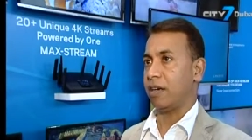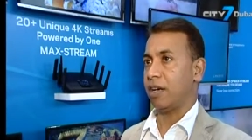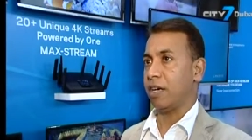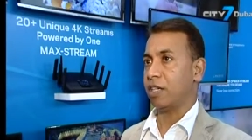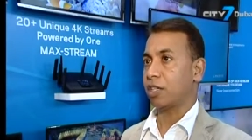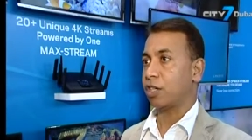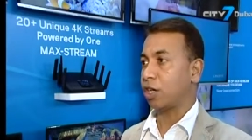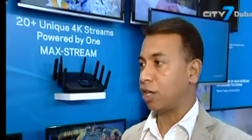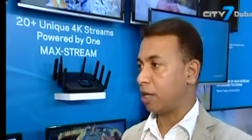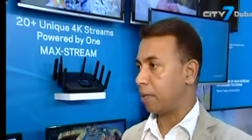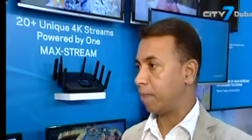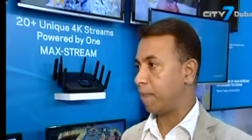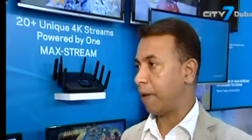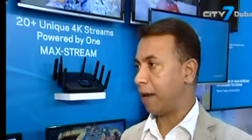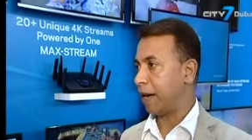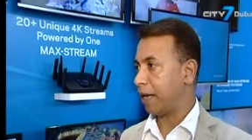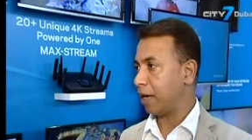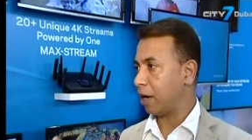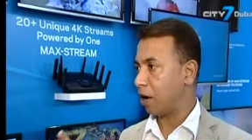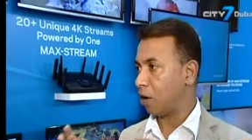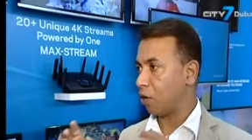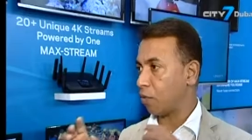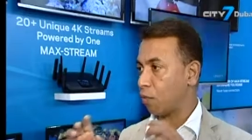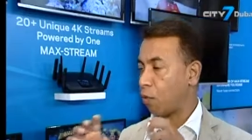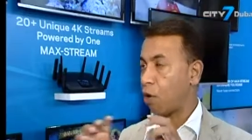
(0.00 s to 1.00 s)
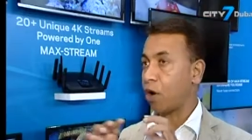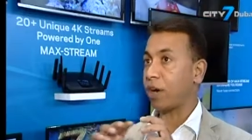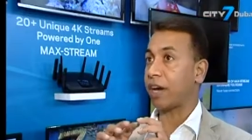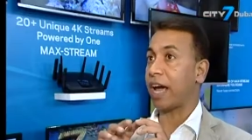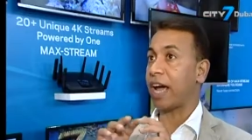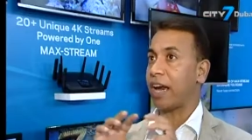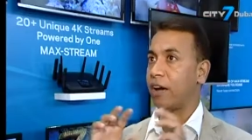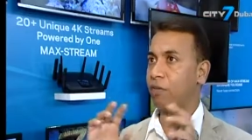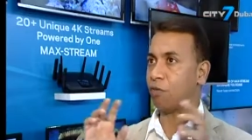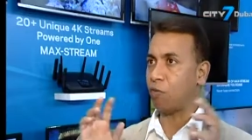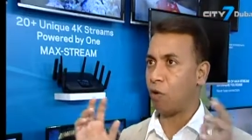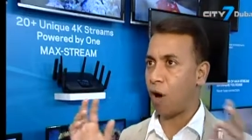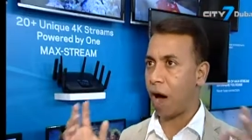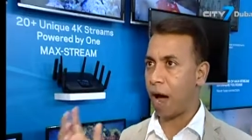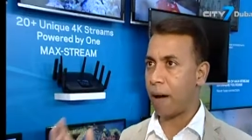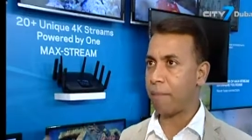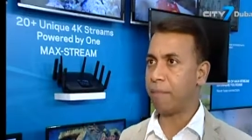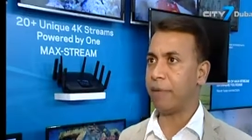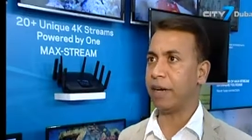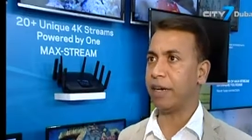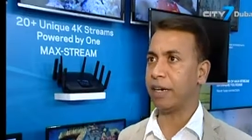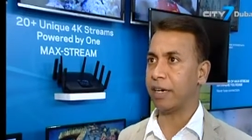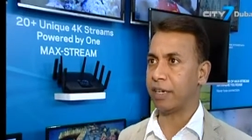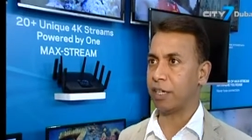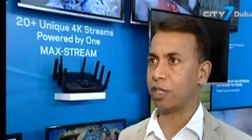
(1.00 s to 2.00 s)
So depending on what
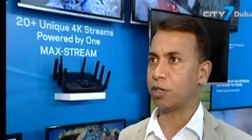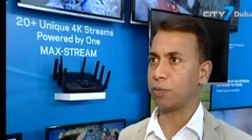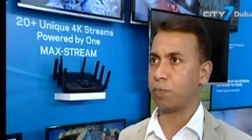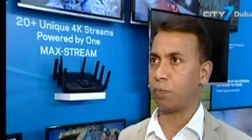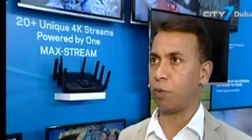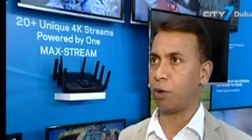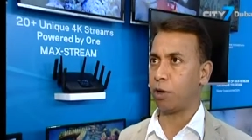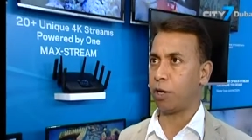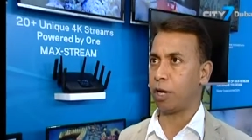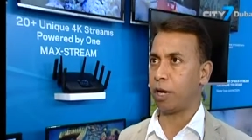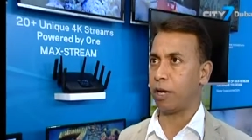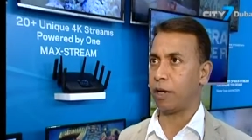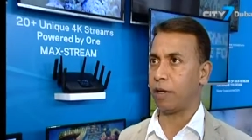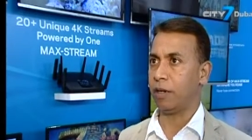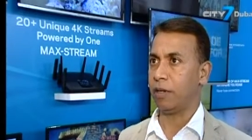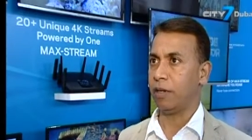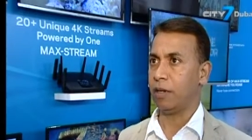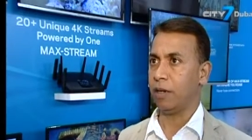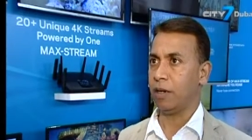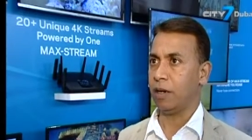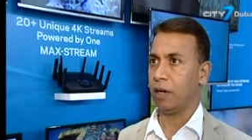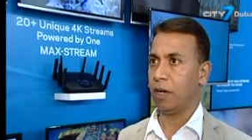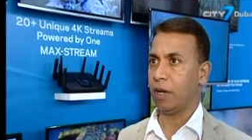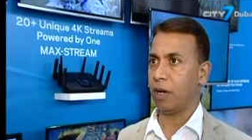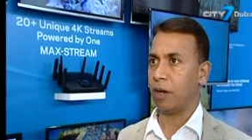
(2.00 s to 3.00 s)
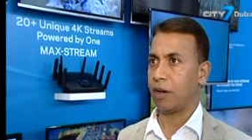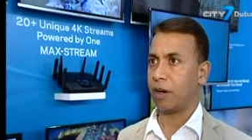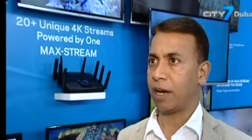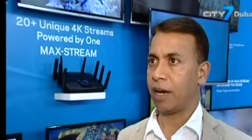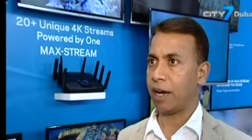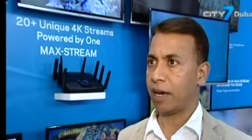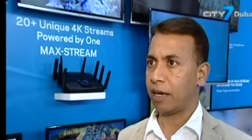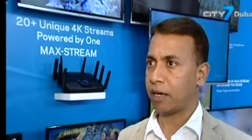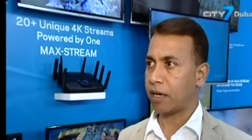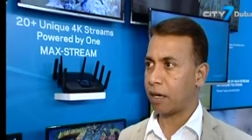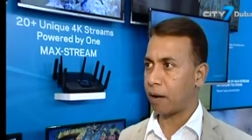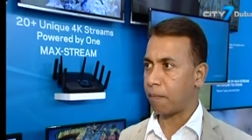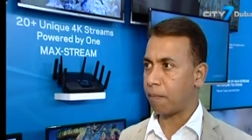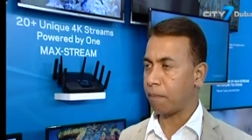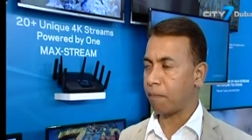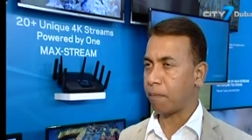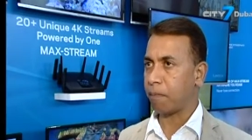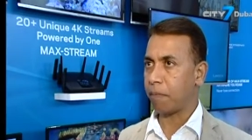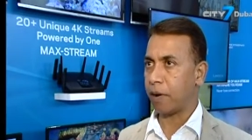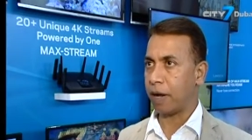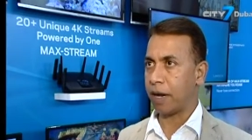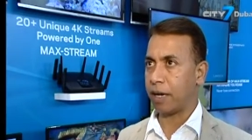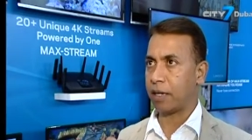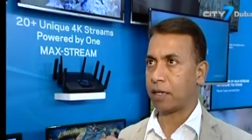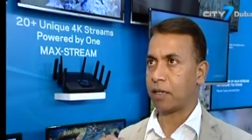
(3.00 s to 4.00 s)
environment it is put in, okay, it com
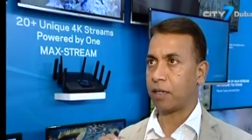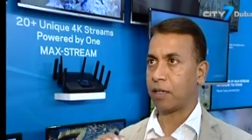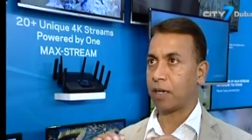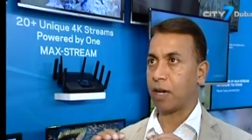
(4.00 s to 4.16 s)
it